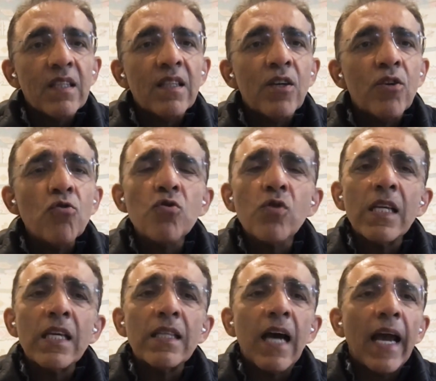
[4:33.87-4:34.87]

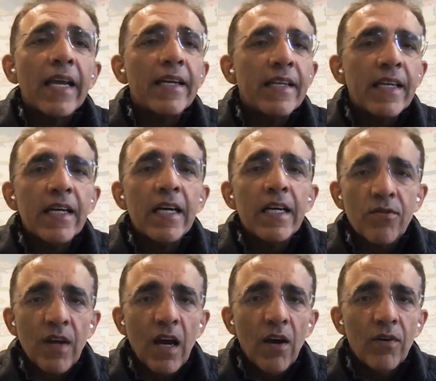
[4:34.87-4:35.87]
Usually the idea is
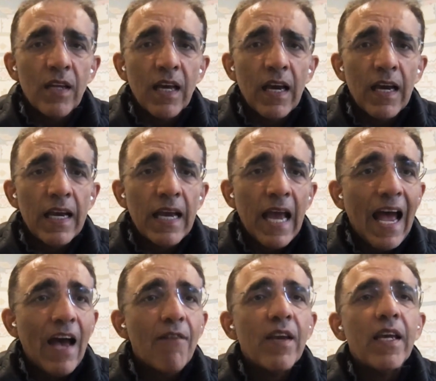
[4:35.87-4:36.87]
around
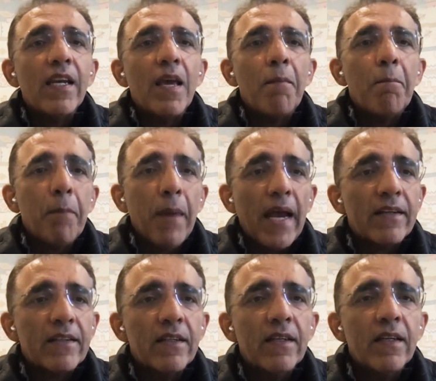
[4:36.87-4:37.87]
having an impact,